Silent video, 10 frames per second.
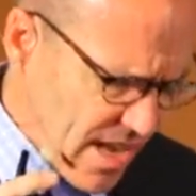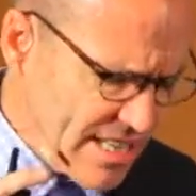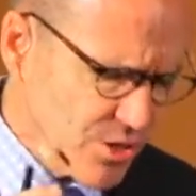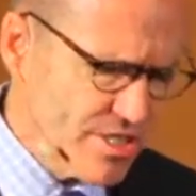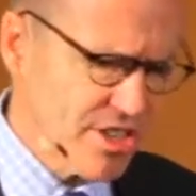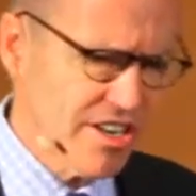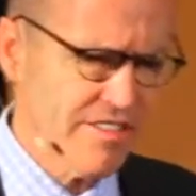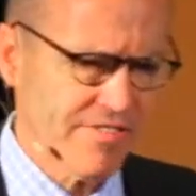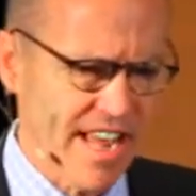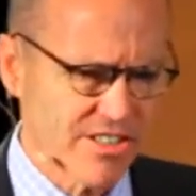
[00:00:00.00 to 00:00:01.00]
As a result of
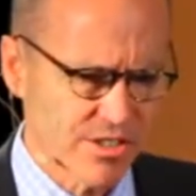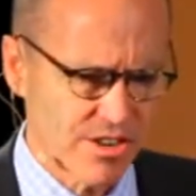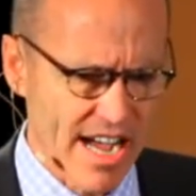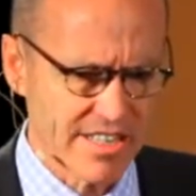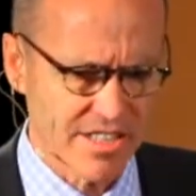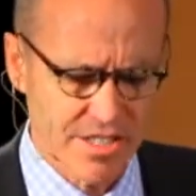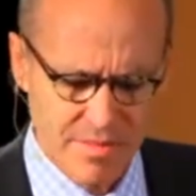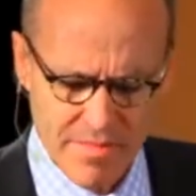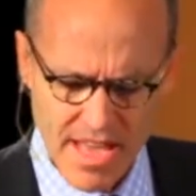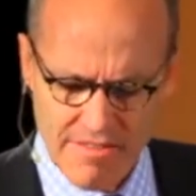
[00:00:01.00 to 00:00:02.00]
the financial crisis,
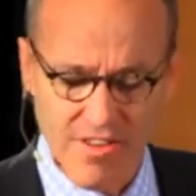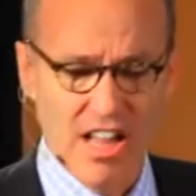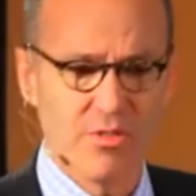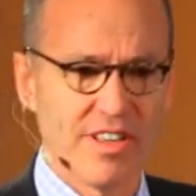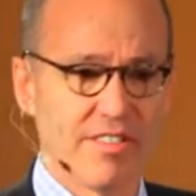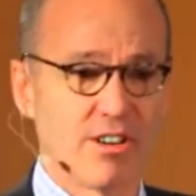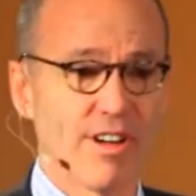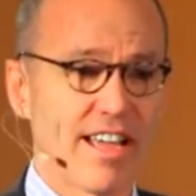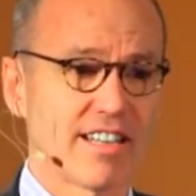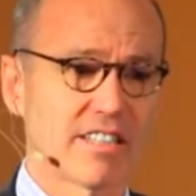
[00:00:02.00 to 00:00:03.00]
following the
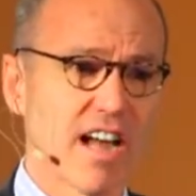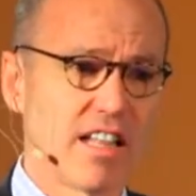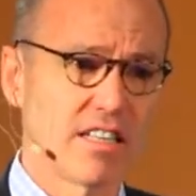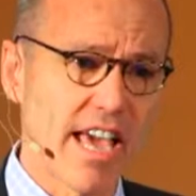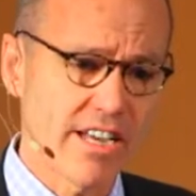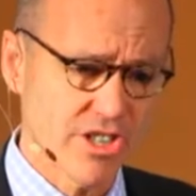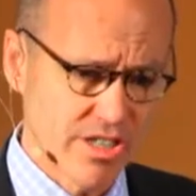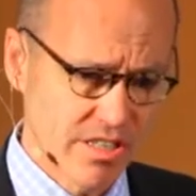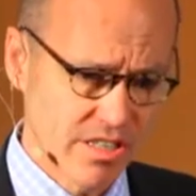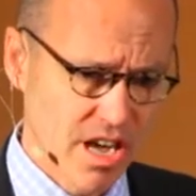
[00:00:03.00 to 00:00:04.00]
great
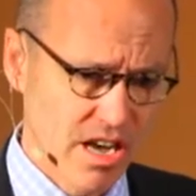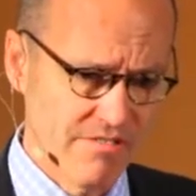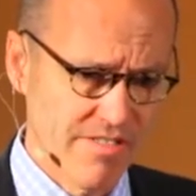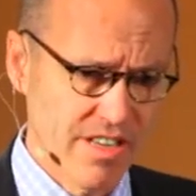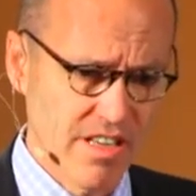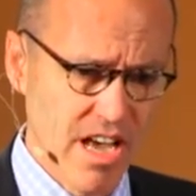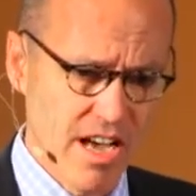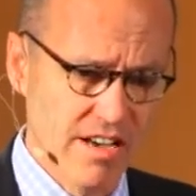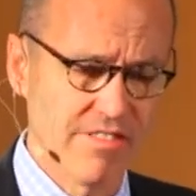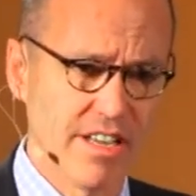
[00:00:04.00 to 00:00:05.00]
consolidation of the
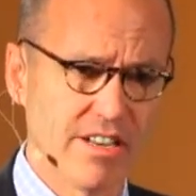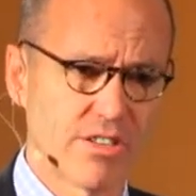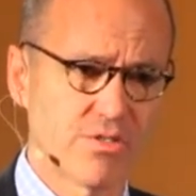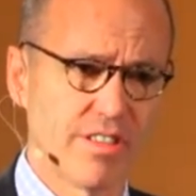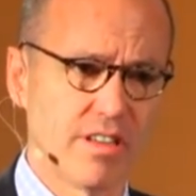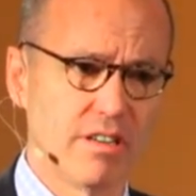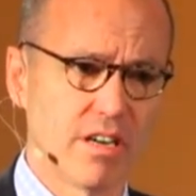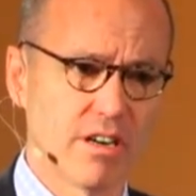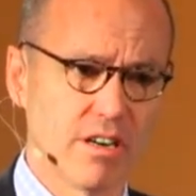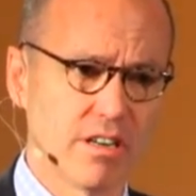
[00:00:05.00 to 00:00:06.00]
industry that
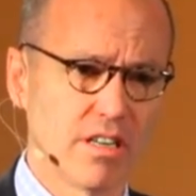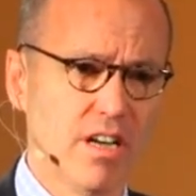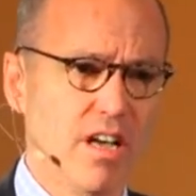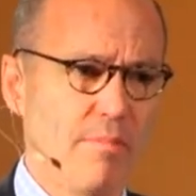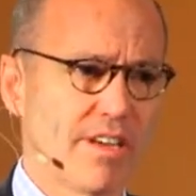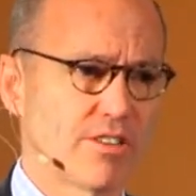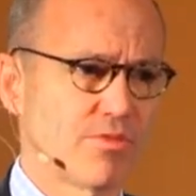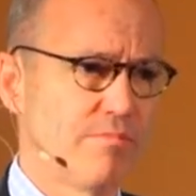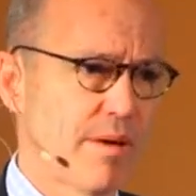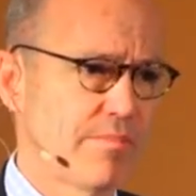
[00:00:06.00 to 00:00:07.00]
occurred, because
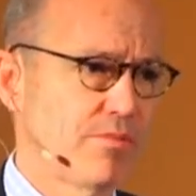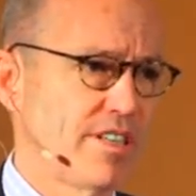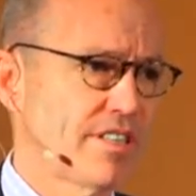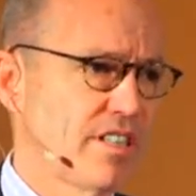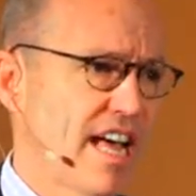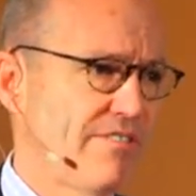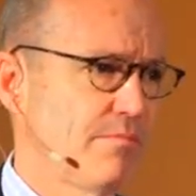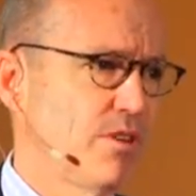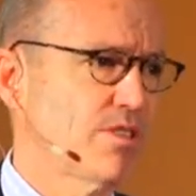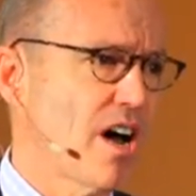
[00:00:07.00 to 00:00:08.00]
remember, we still have
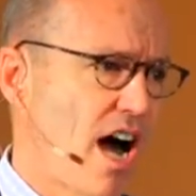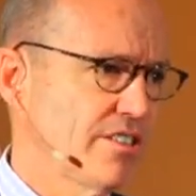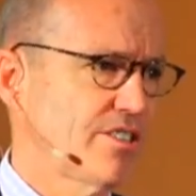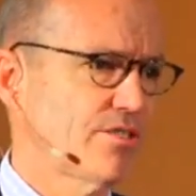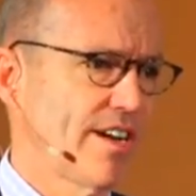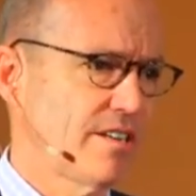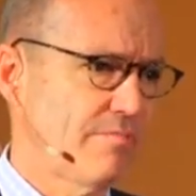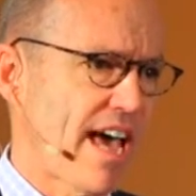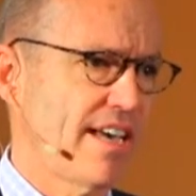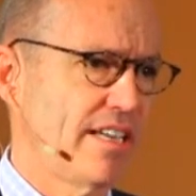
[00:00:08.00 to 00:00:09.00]
the most
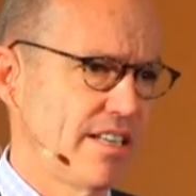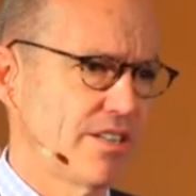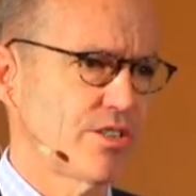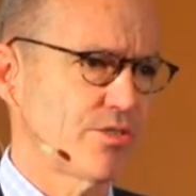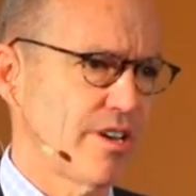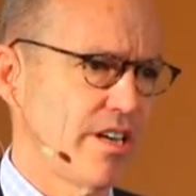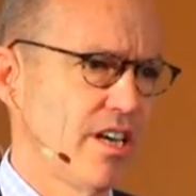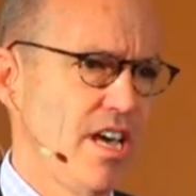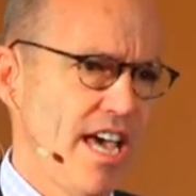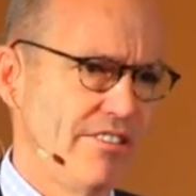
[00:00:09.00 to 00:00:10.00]
concentrated banking industry
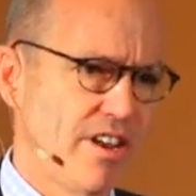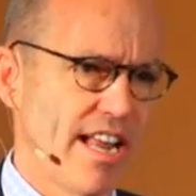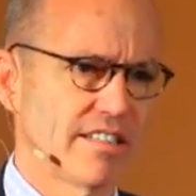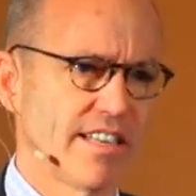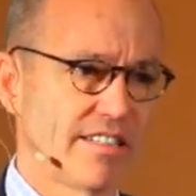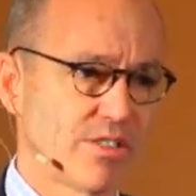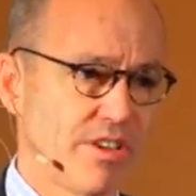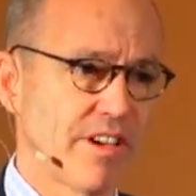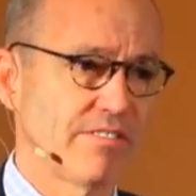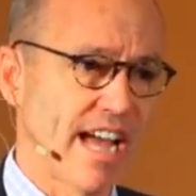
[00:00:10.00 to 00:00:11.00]
in the United States that
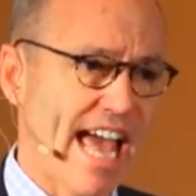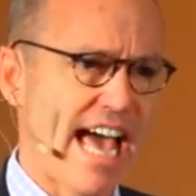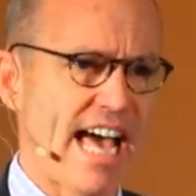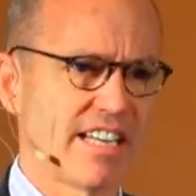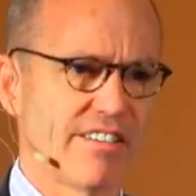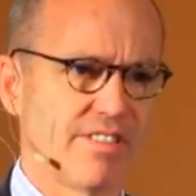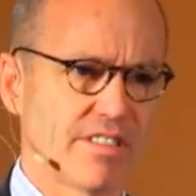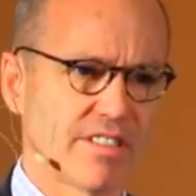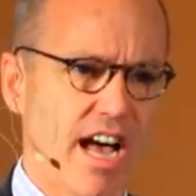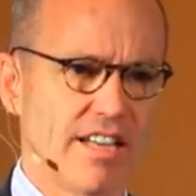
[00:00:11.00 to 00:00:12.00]
we've ever had, given
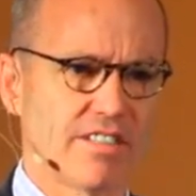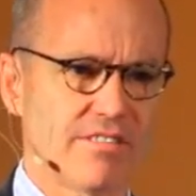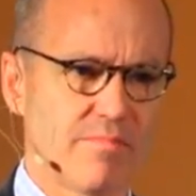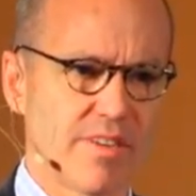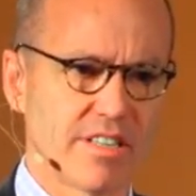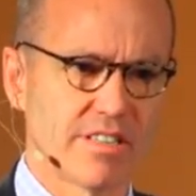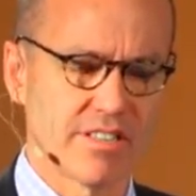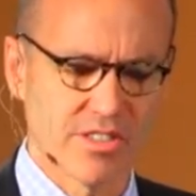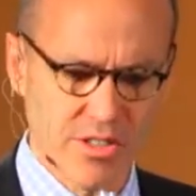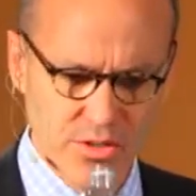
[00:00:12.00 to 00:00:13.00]
the size of the biggest
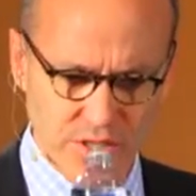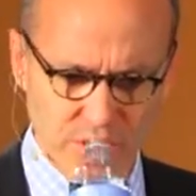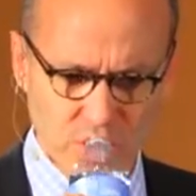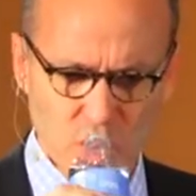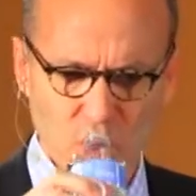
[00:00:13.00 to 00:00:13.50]
institutions.